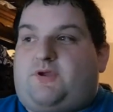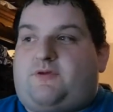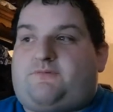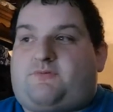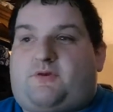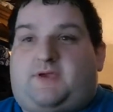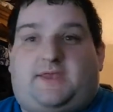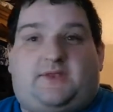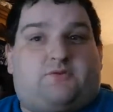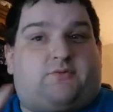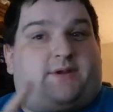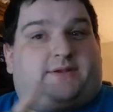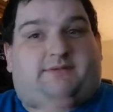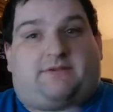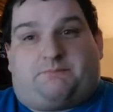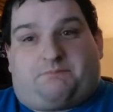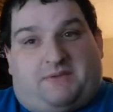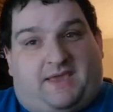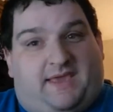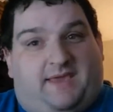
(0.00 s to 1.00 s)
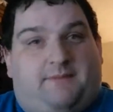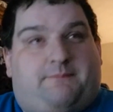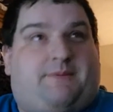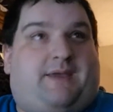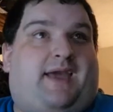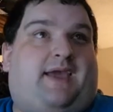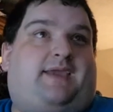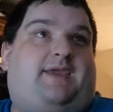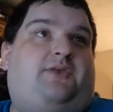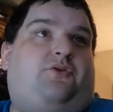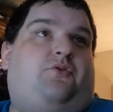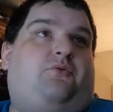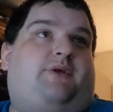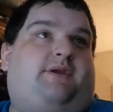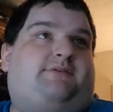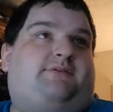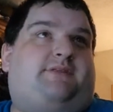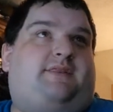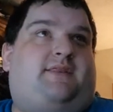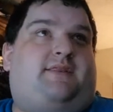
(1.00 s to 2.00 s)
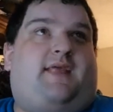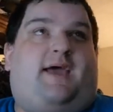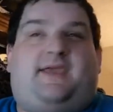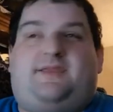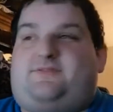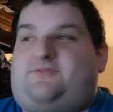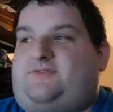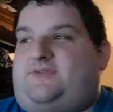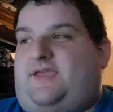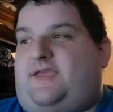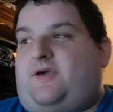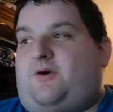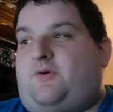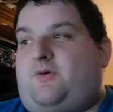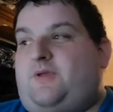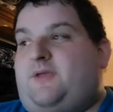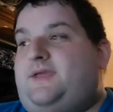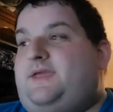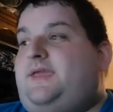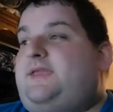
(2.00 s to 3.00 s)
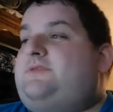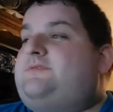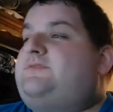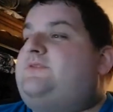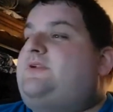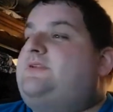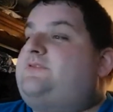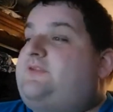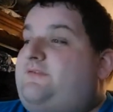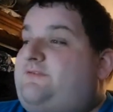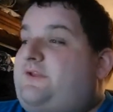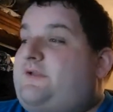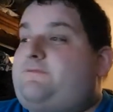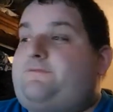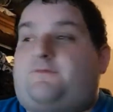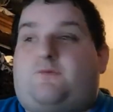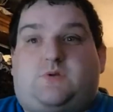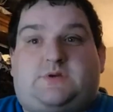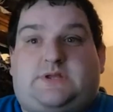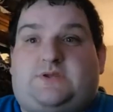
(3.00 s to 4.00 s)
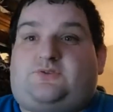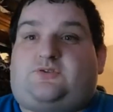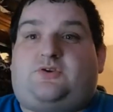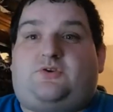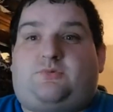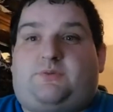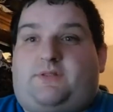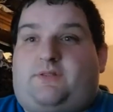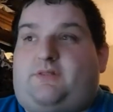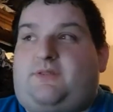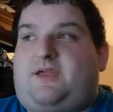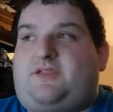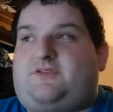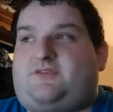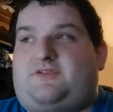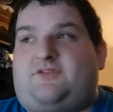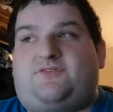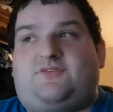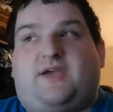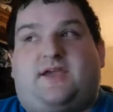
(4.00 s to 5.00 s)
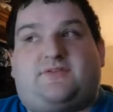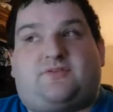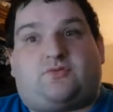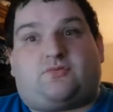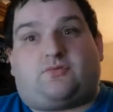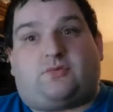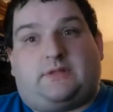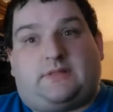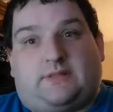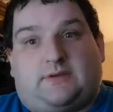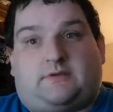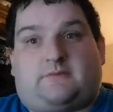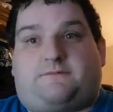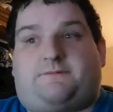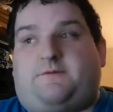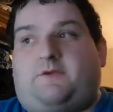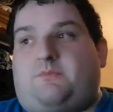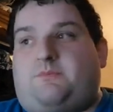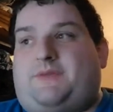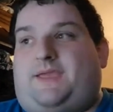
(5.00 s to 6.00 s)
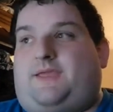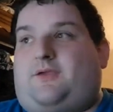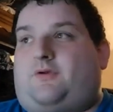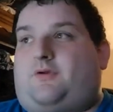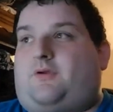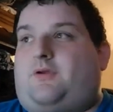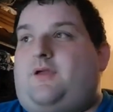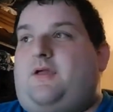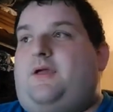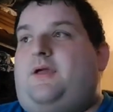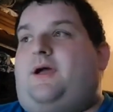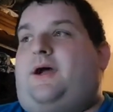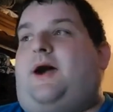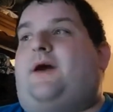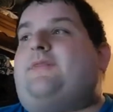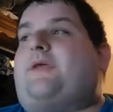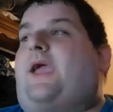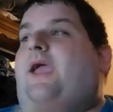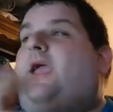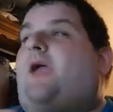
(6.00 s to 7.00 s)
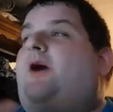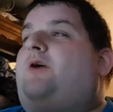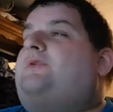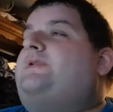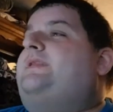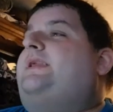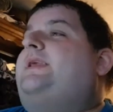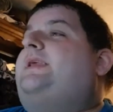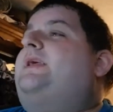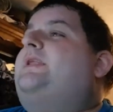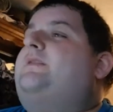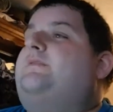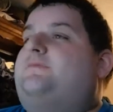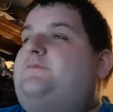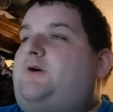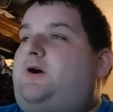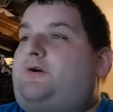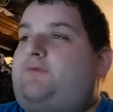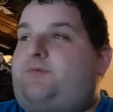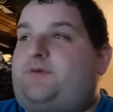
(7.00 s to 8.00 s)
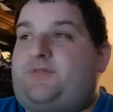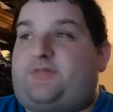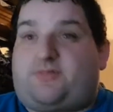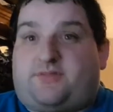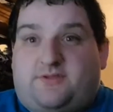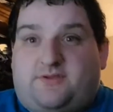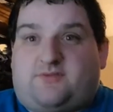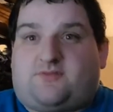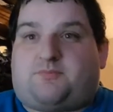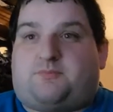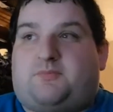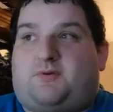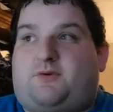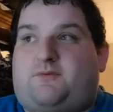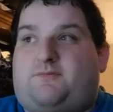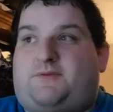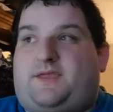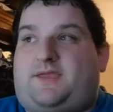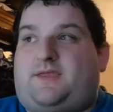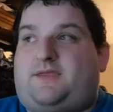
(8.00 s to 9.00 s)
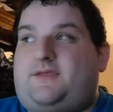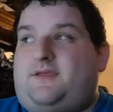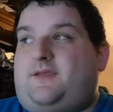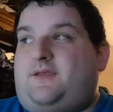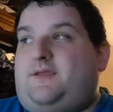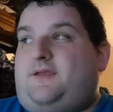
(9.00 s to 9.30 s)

River. He directed Payback. He directed A Knight's Tale. He's done stuff like 42 and Legend. This guy's a really good filmmaker. How the hell did he get involved with this movie?